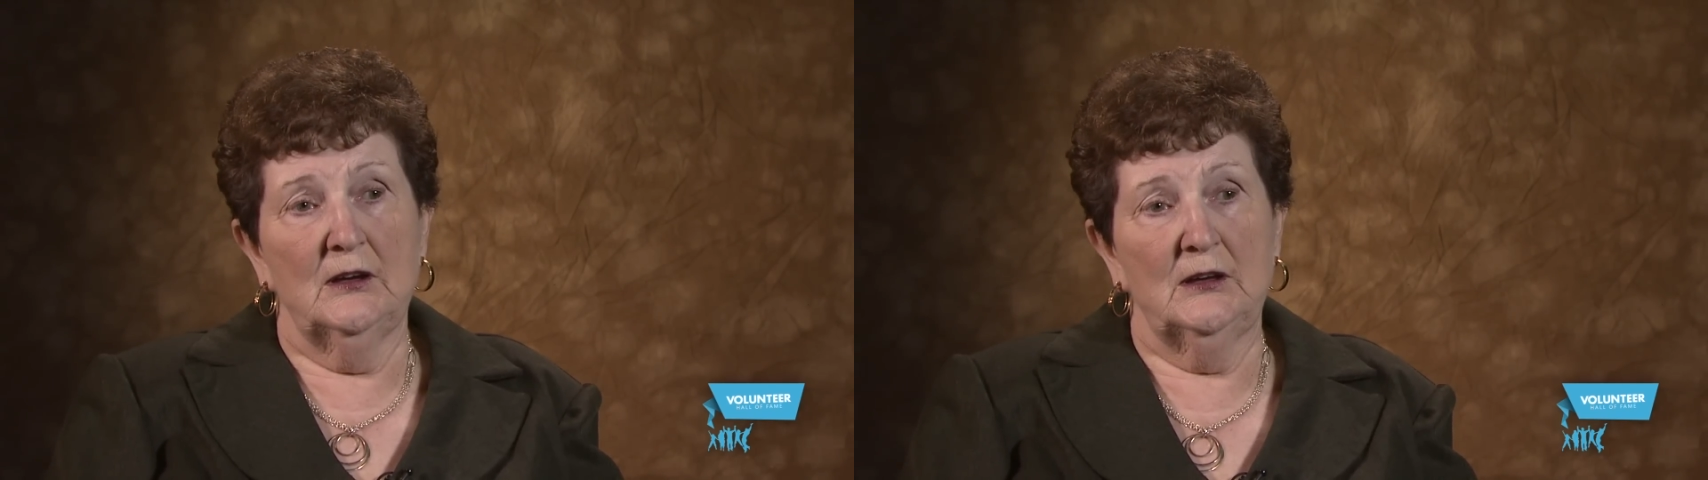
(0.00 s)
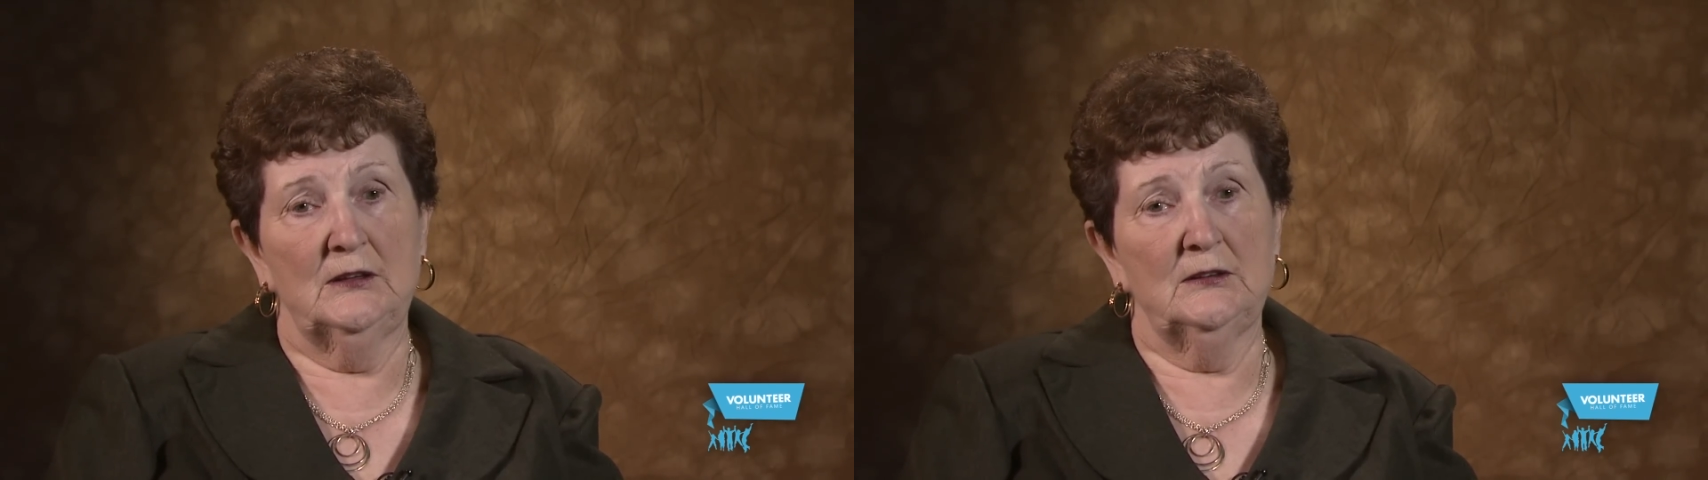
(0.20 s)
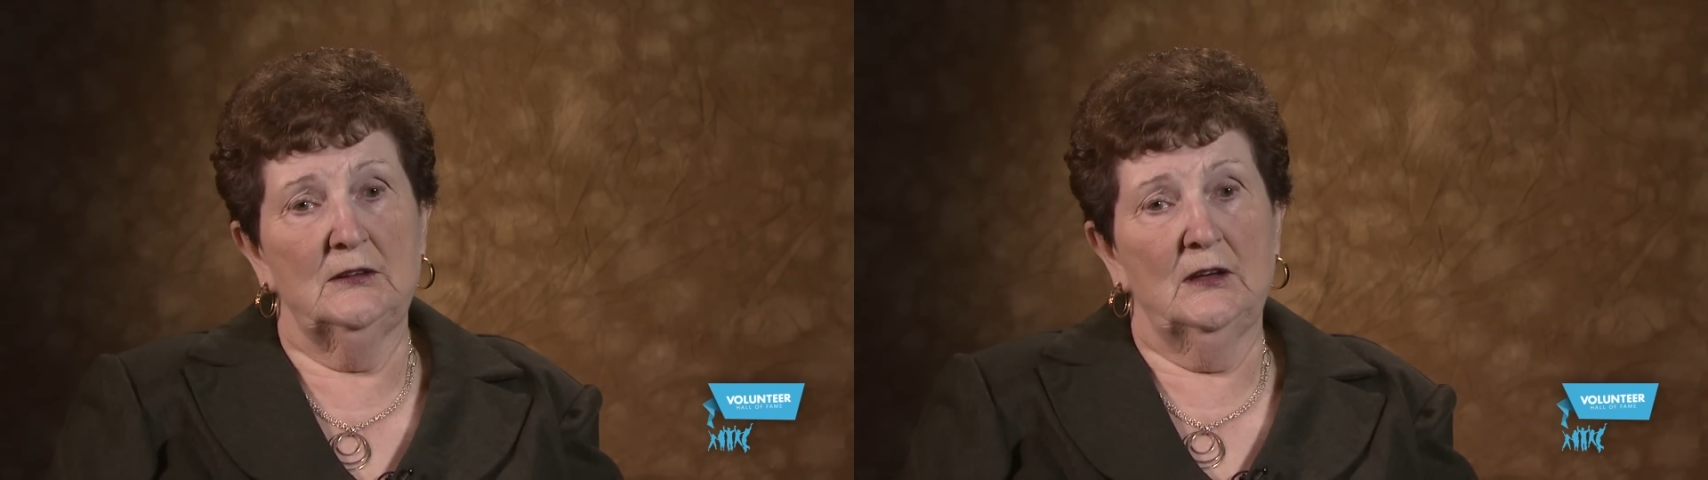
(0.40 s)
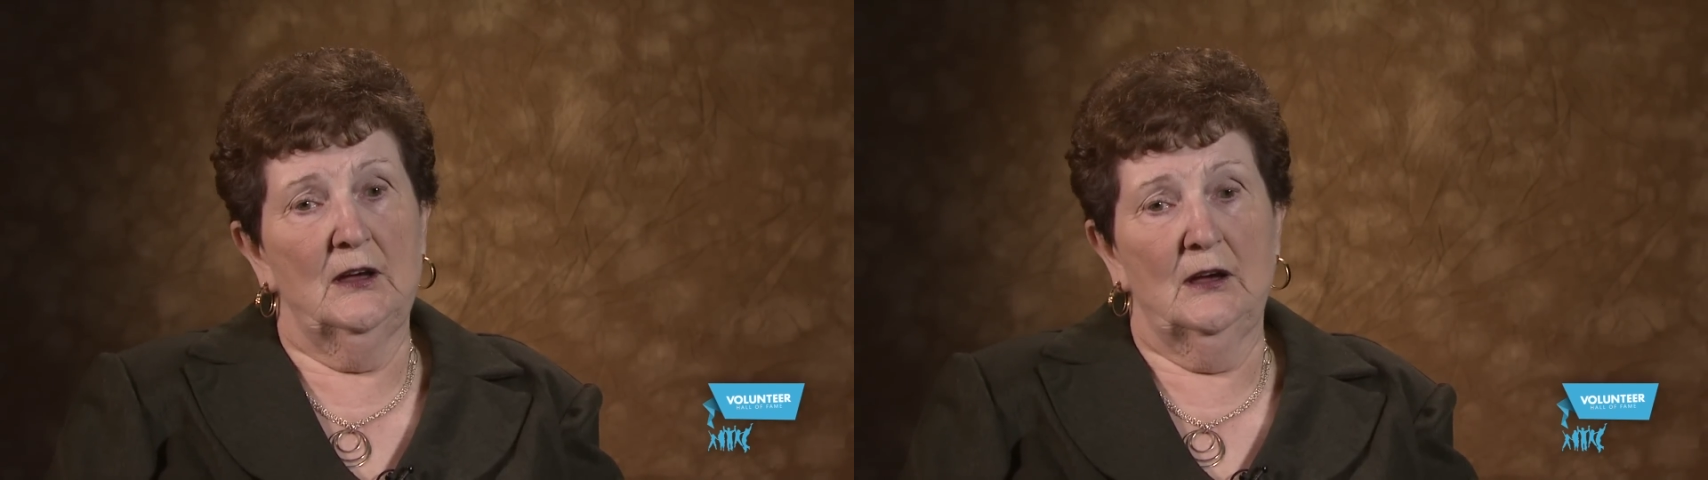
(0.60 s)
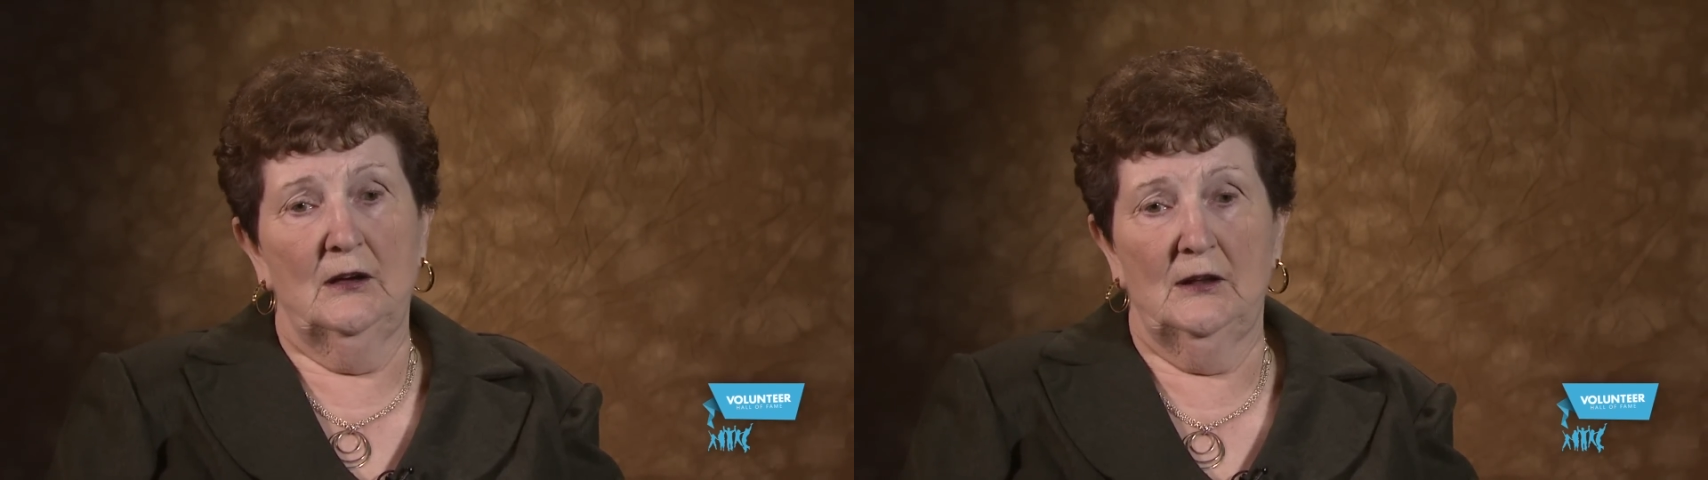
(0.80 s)
And
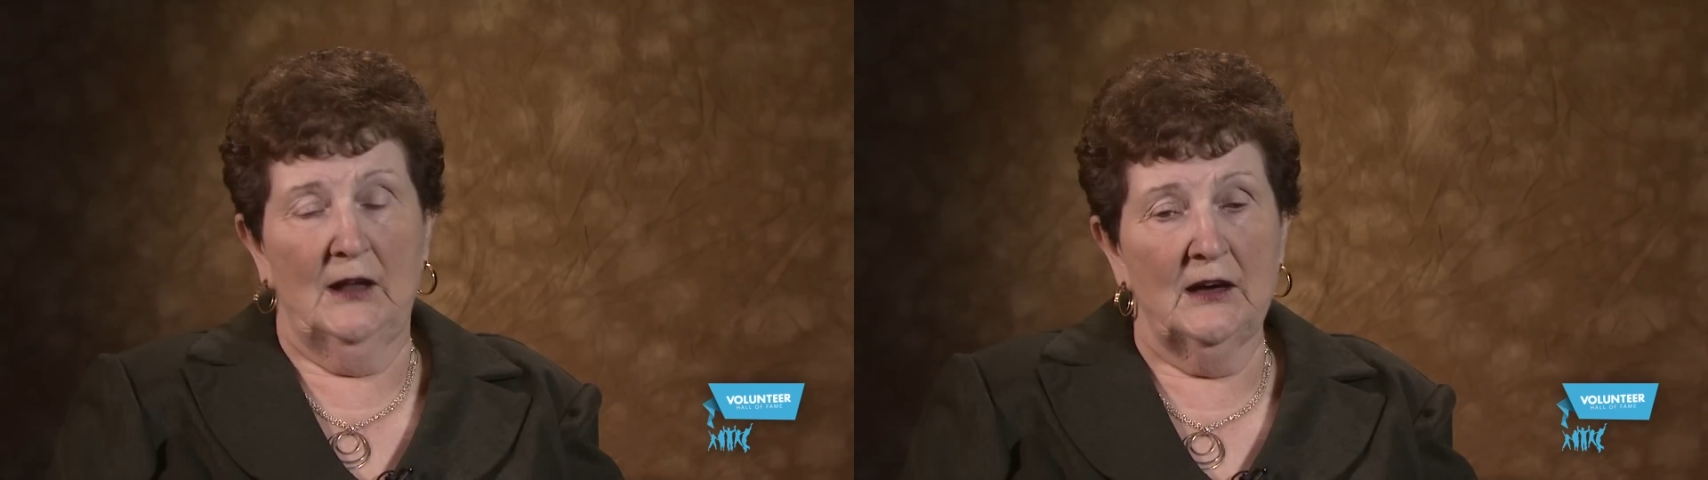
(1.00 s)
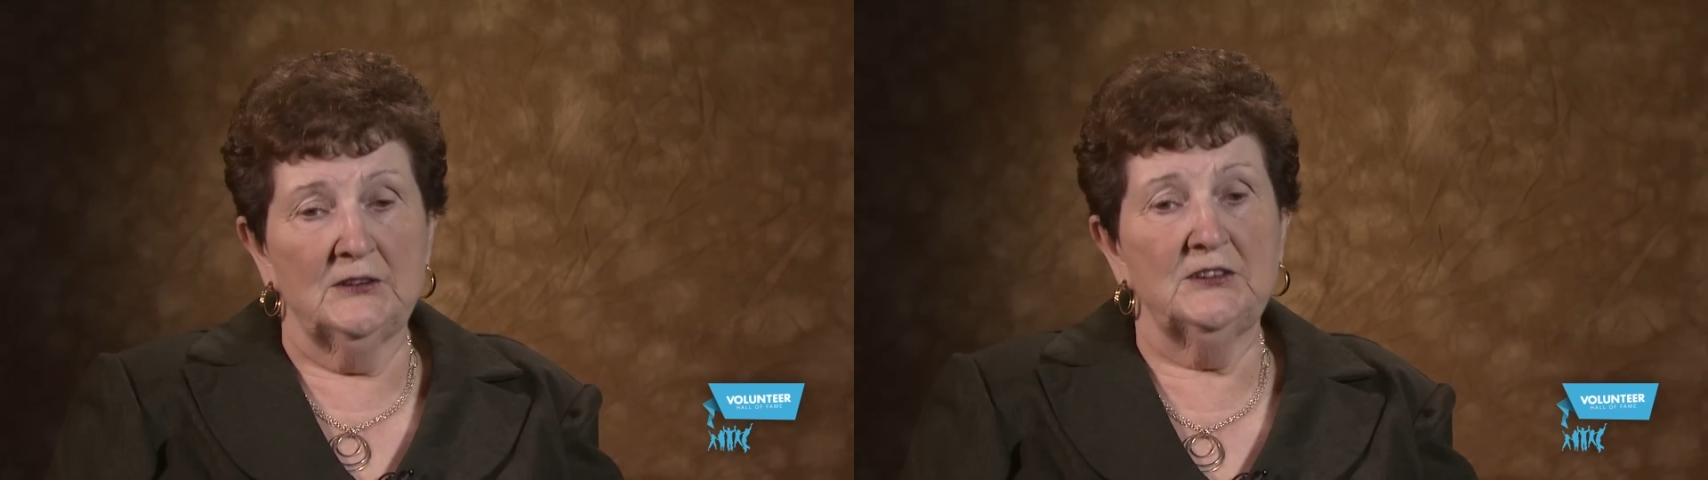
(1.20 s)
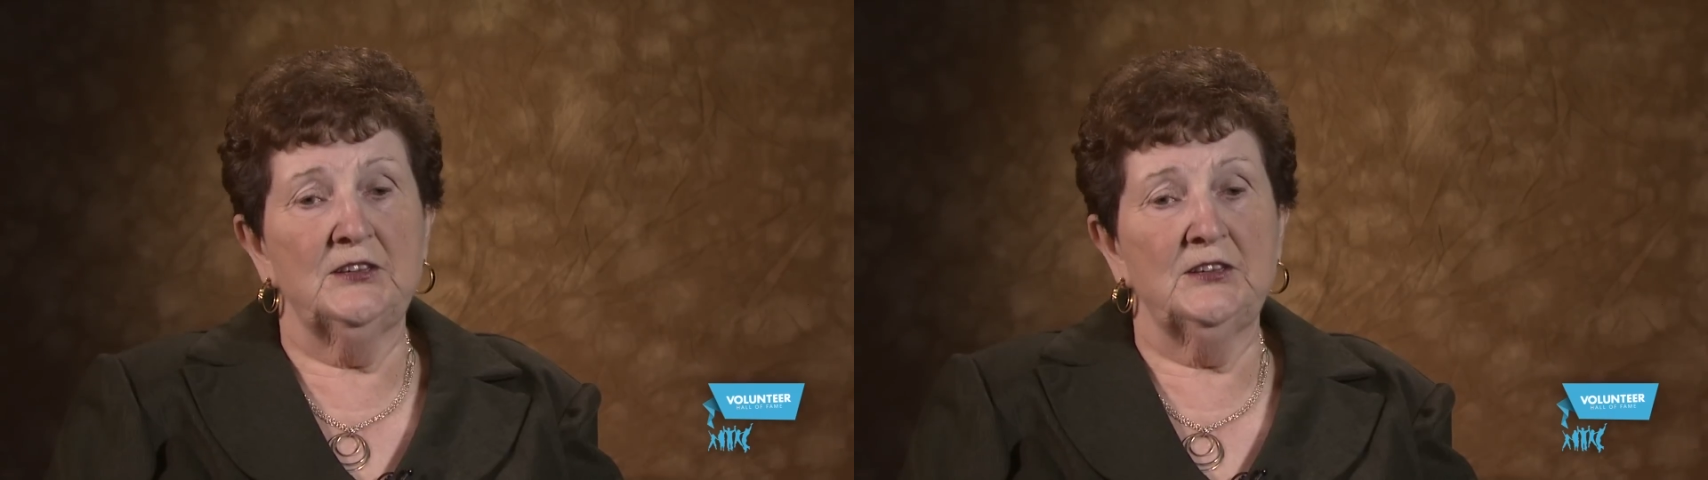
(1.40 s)
a lot of the